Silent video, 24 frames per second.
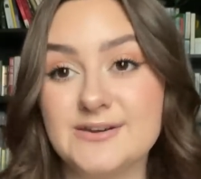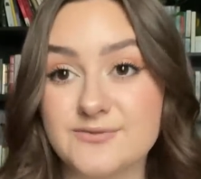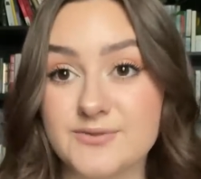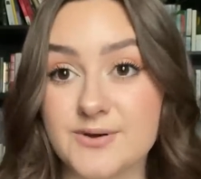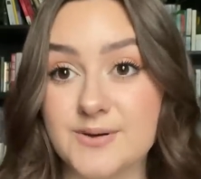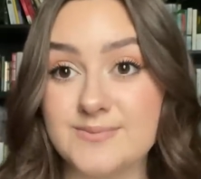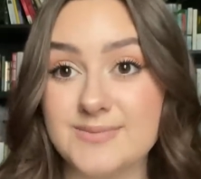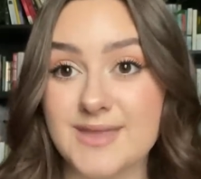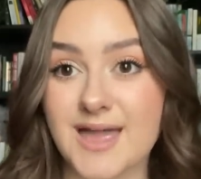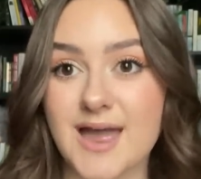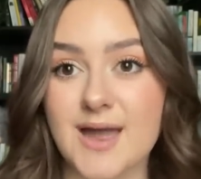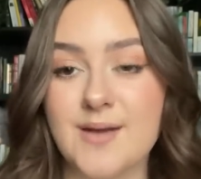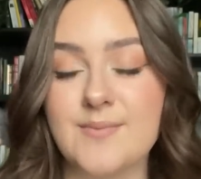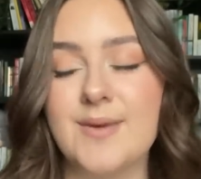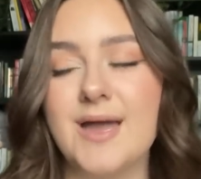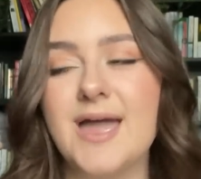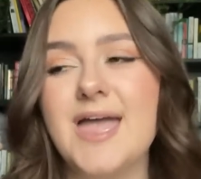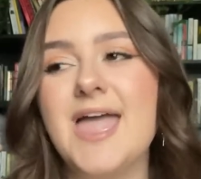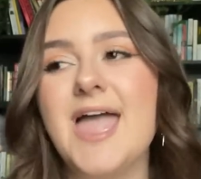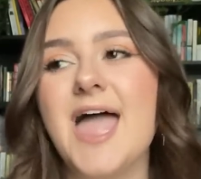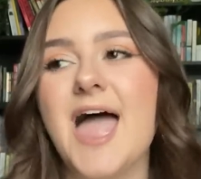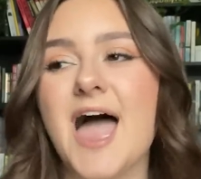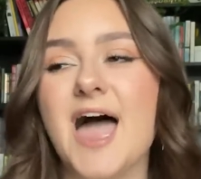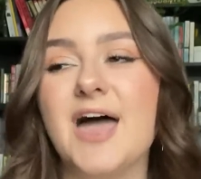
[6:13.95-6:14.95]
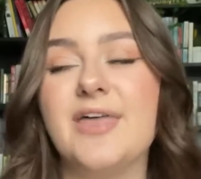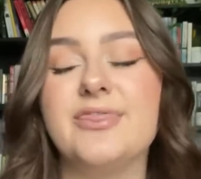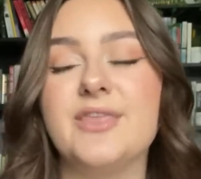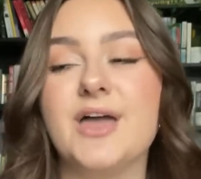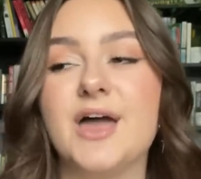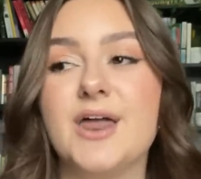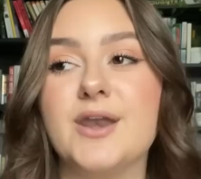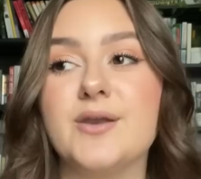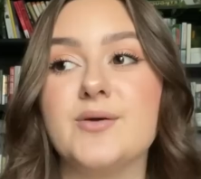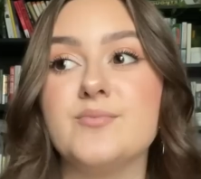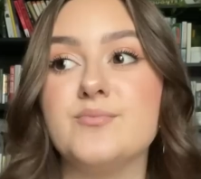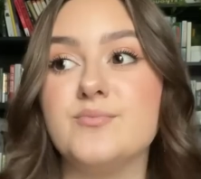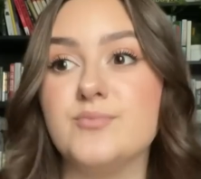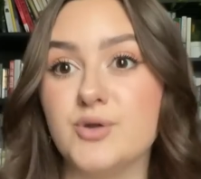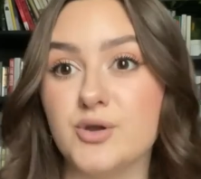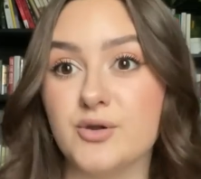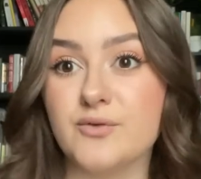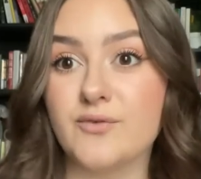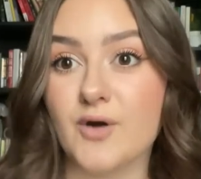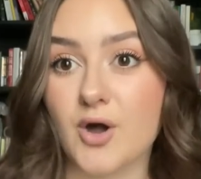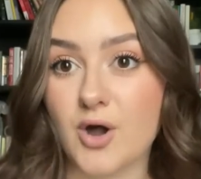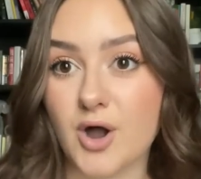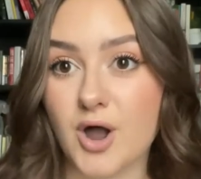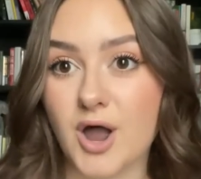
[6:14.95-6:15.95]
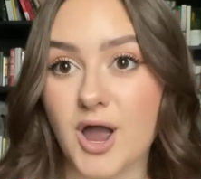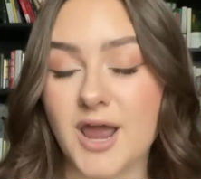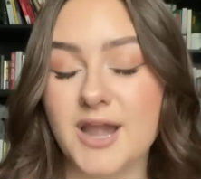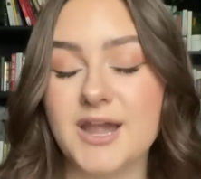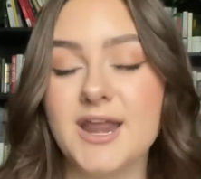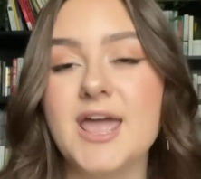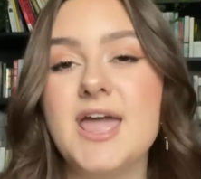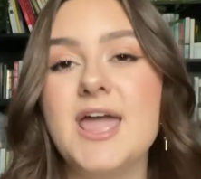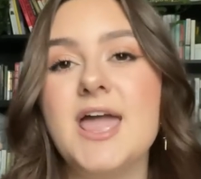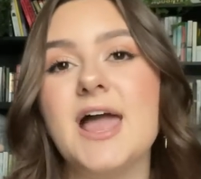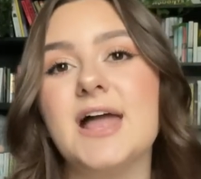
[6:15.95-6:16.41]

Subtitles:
from them and then move on.